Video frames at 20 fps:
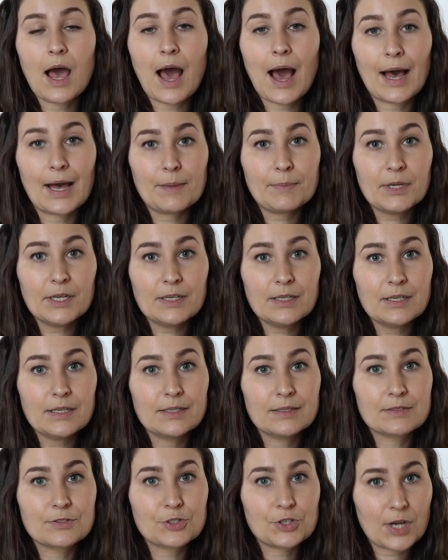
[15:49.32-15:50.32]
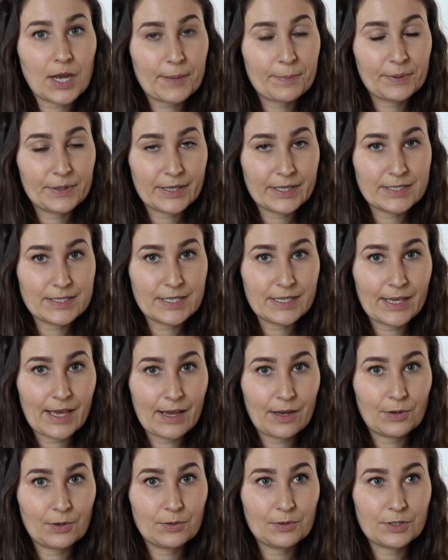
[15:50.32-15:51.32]
I'm gonna try planting
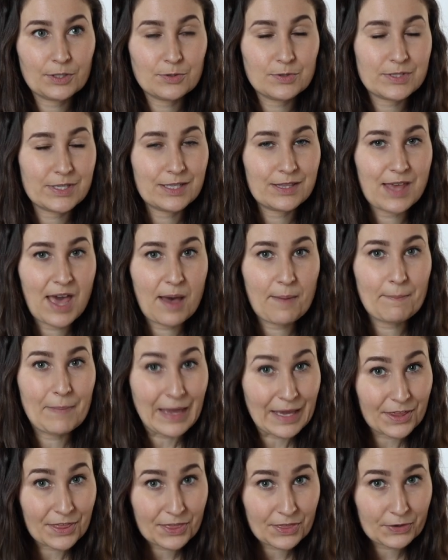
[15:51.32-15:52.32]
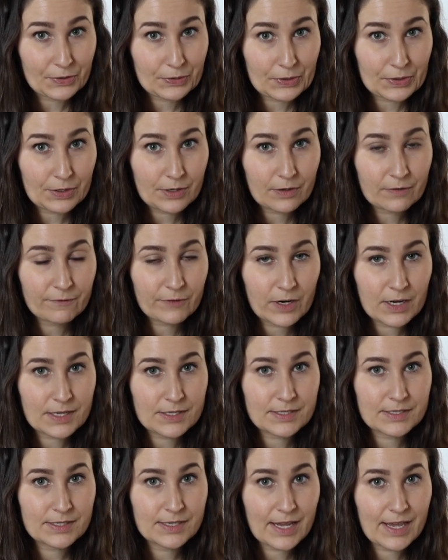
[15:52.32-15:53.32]
out using that May 3rd
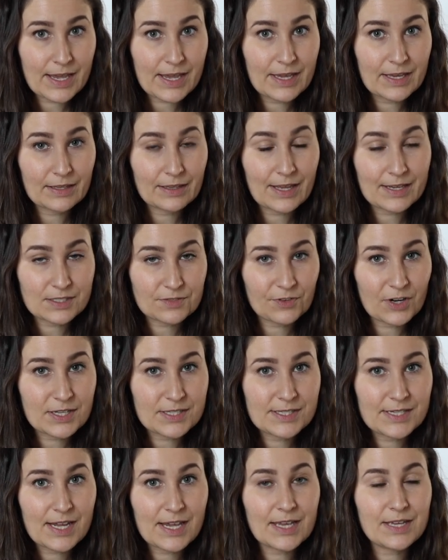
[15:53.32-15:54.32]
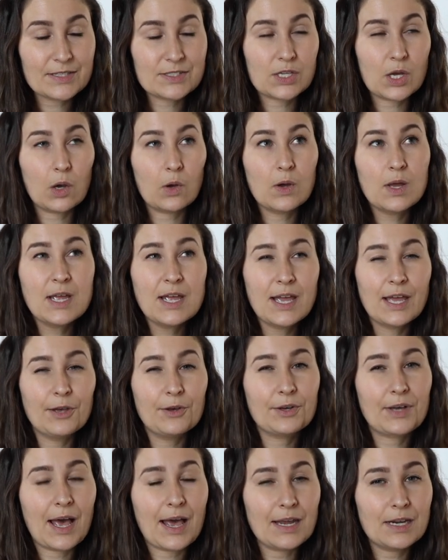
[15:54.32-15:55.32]
frost date, last frost date, so
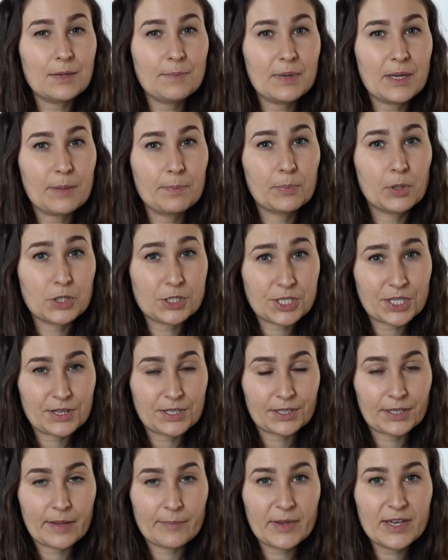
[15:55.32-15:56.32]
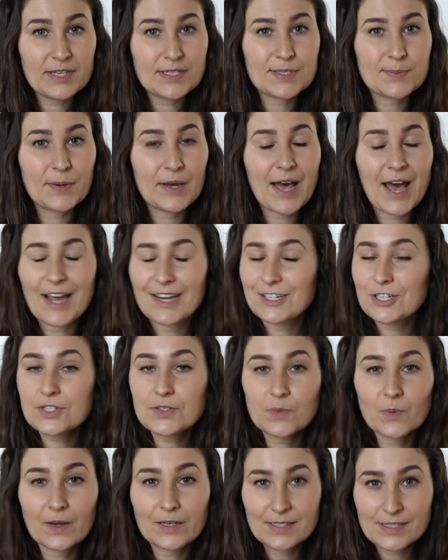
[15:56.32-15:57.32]
it'll kind of be pushing the limits, but I
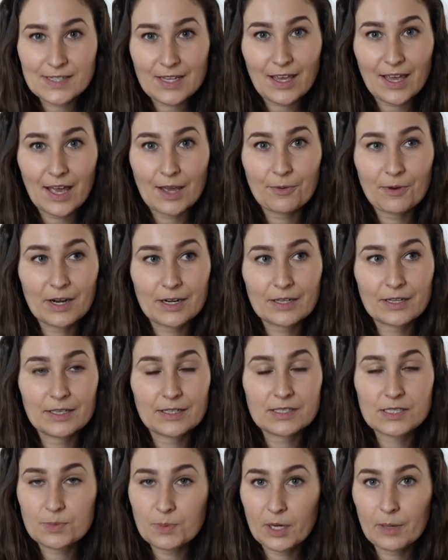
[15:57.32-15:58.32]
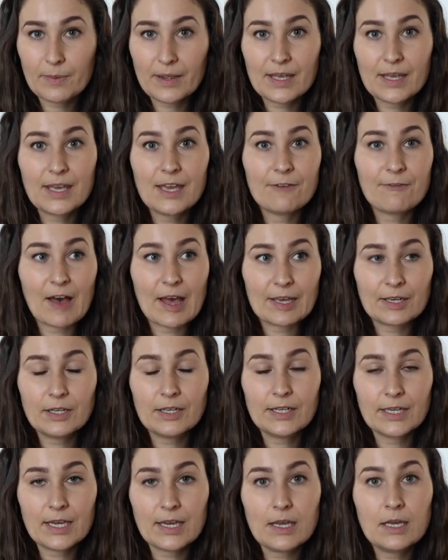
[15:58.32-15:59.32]
just want to see, I want to experiment. If I
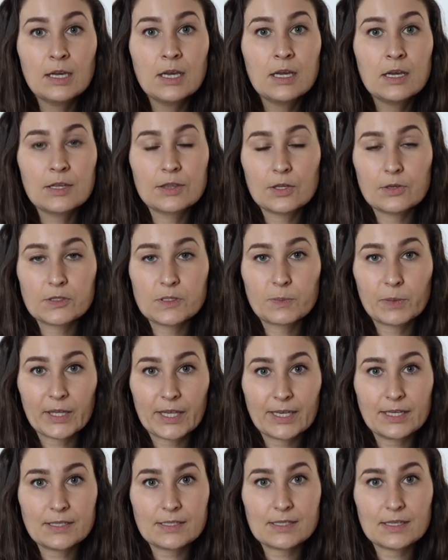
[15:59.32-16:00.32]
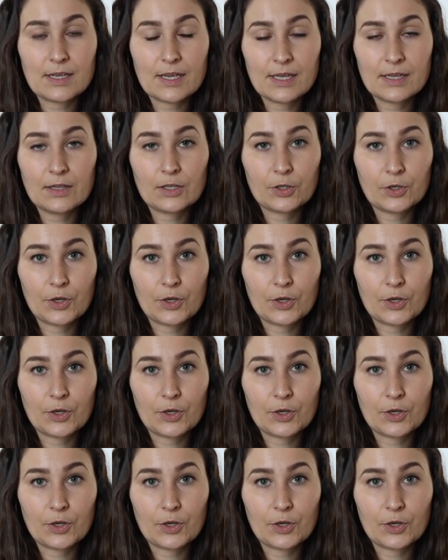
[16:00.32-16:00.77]
could get those plants in the